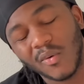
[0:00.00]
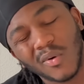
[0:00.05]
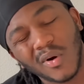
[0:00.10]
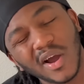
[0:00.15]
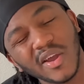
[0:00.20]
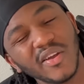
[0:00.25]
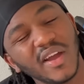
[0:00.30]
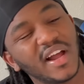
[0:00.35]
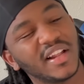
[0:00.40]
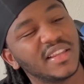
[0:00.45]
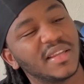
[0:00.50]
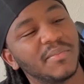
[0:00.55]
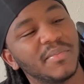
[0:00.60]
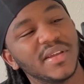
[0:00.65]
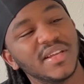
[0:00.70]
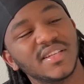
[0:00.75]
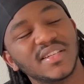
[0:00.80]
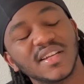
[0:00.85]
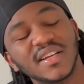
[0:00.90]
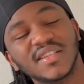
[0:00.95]
why you have to
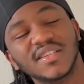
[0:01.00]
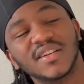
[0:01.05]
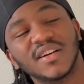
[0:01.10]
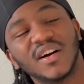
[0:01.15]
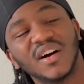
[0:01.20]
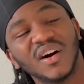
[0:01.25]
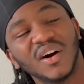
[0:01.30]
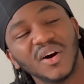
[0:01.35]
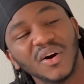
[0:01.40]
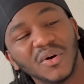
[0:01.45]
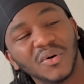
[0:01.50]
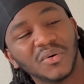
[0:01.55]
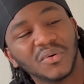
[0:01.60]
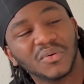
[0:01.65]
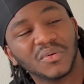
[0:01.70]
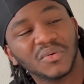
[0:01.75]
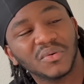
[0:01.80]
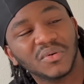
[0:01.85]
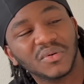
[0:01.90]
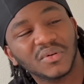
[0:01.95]
be such a
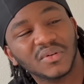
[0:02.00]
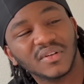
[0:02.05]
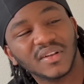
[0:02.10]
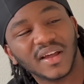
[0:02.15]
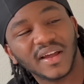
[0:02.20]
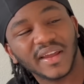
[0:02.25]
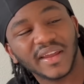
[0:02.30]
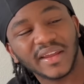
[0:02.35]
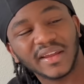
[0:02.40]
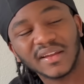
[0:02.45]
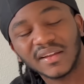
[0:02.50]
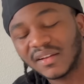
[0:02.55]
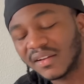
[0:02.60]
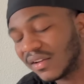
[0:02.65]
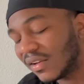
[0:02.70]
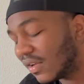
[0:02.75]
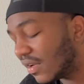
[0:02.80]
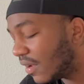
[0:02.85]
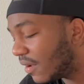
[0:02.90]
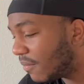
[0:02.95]
hoe? Like,
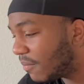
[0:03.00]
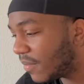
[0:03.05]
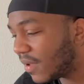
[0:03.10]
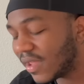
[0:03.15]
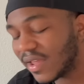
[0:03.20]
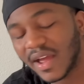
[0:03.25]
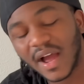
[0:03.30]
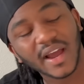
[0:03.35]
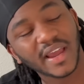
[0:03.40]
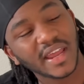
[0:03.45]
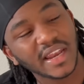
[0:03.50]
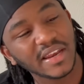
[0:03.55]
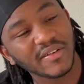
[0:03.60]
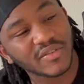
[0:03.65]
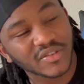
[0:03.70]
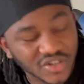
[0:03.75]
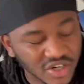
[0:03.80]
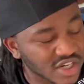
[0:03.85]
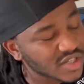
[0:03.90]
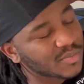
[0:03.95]
man, I can't even
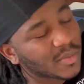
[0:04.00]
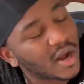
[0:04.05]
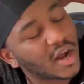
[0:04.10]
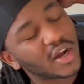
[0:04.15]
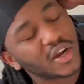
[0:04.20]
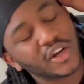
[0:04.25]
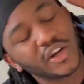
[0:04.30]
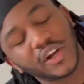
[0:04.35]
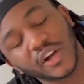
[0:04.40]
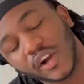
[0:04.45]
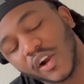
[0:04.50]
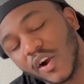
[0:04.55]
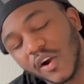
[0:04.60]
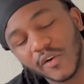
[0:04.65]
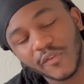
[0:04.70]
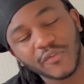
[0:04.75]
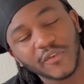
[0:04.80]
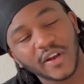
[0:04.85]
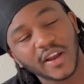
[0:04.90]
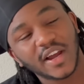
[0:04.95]
trust my
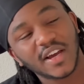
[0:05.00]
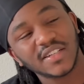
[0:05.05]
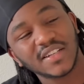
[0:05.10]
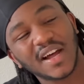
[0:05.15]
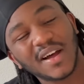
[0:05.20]
girlfriend because